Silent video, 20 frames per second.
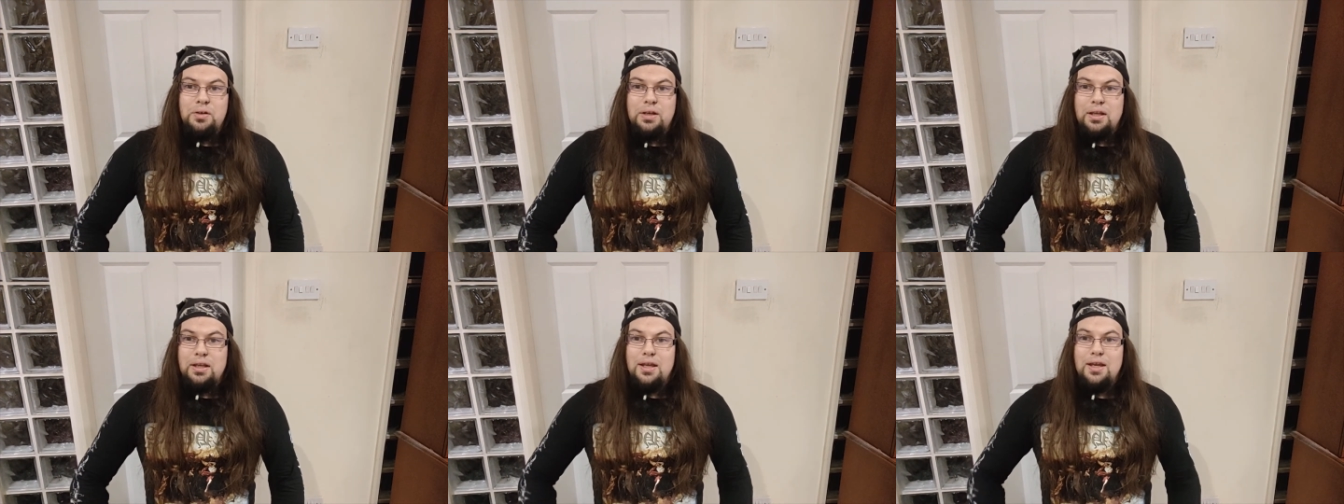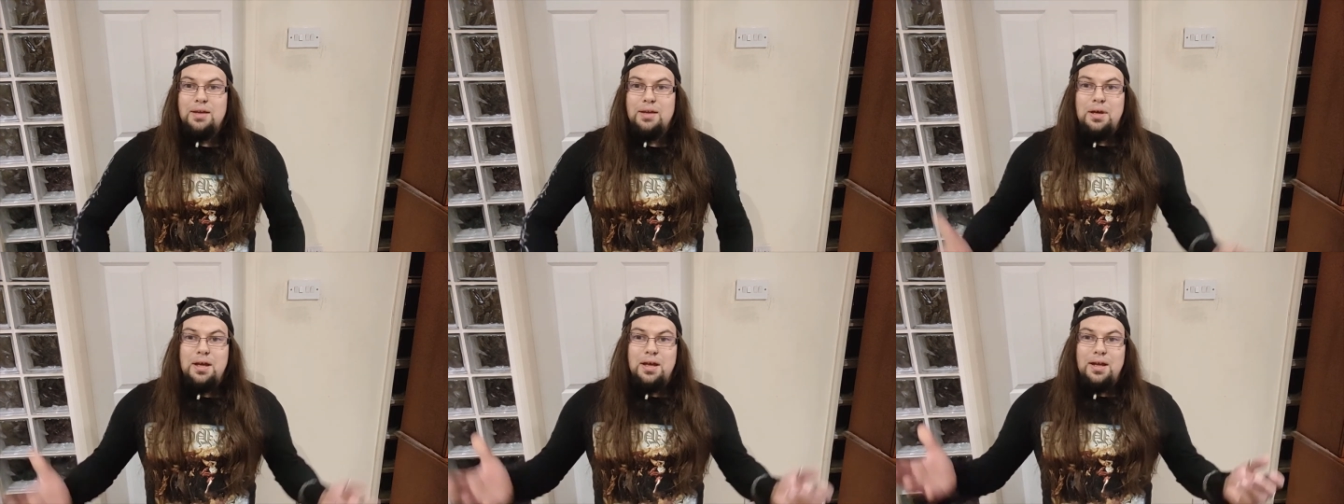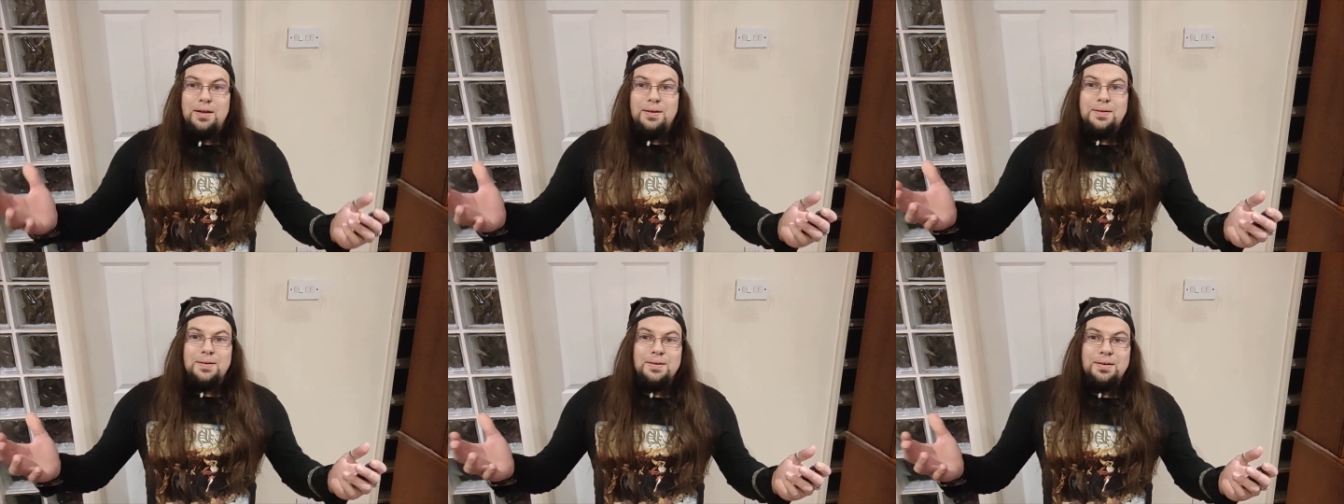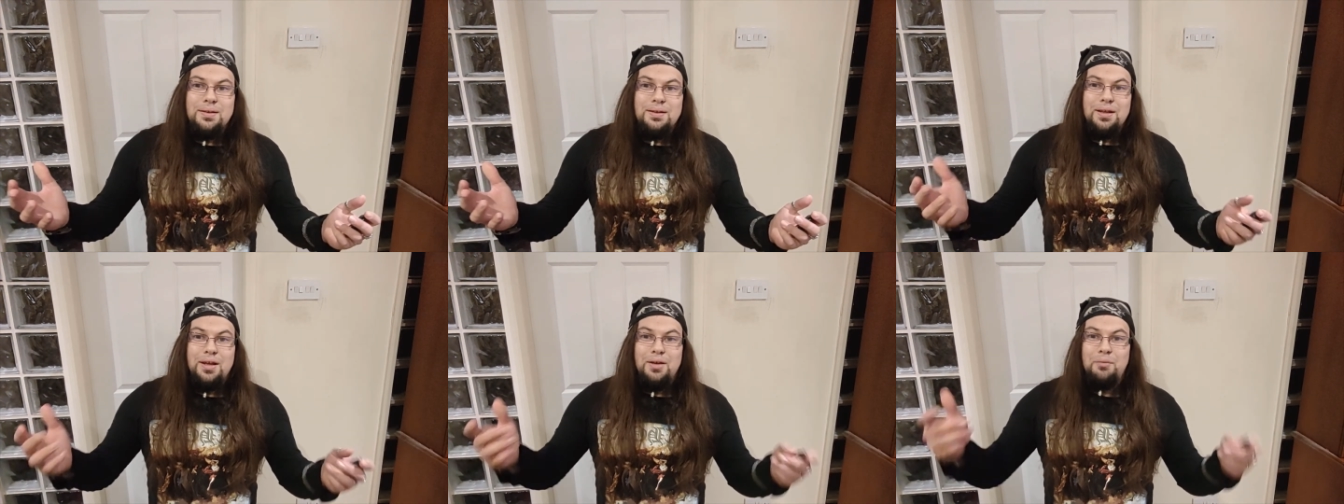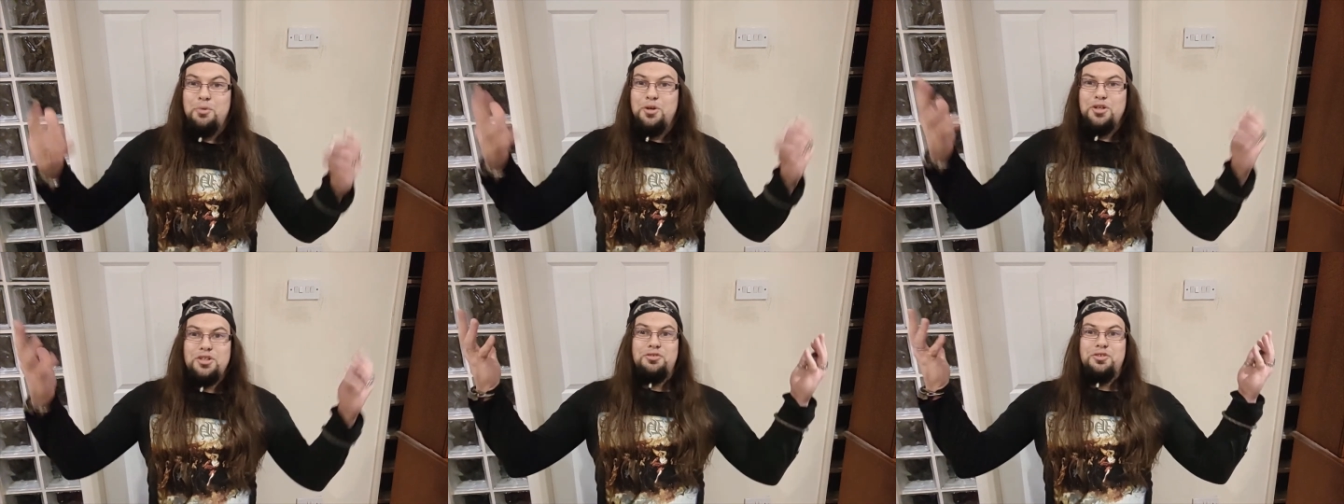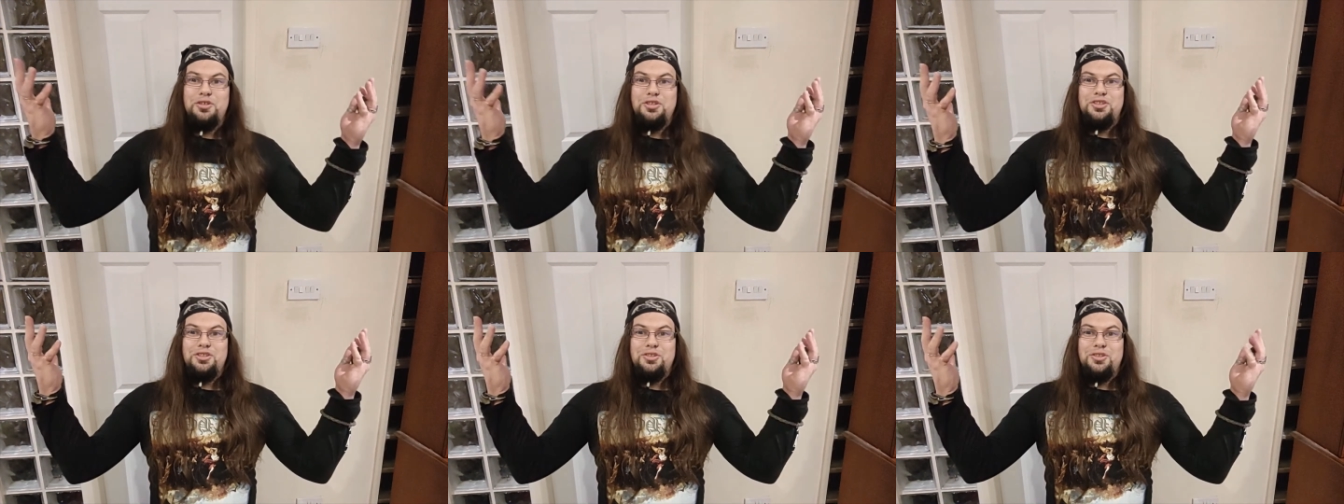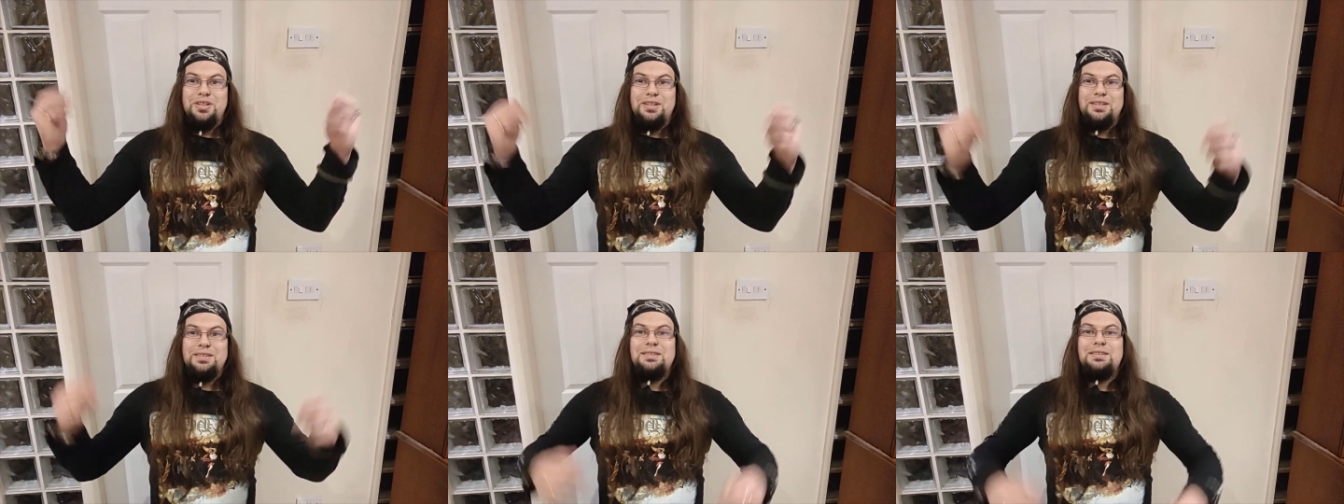it came back, and much
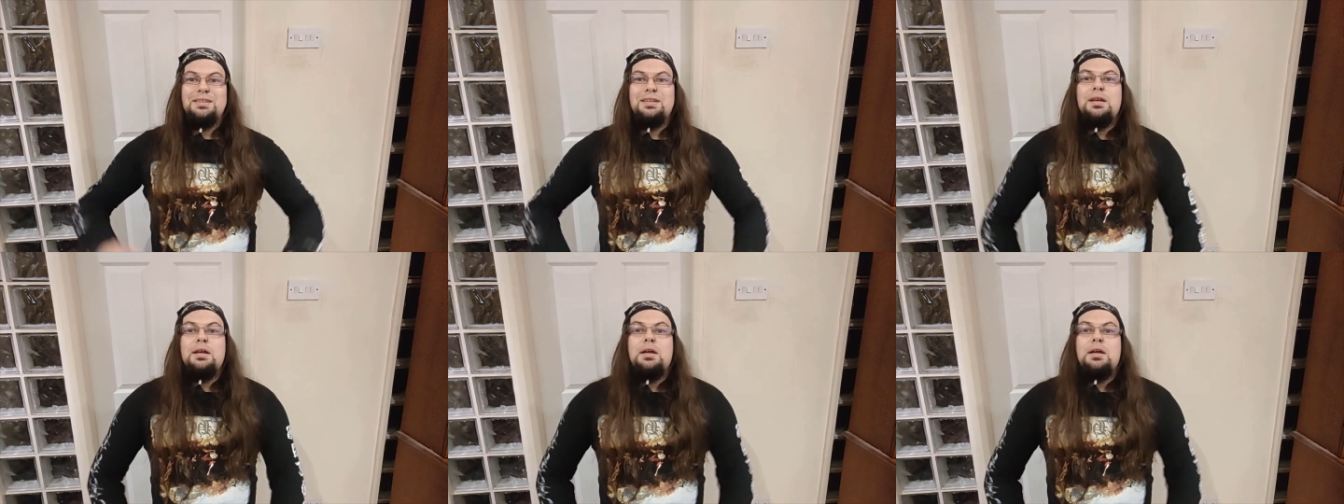rejoice.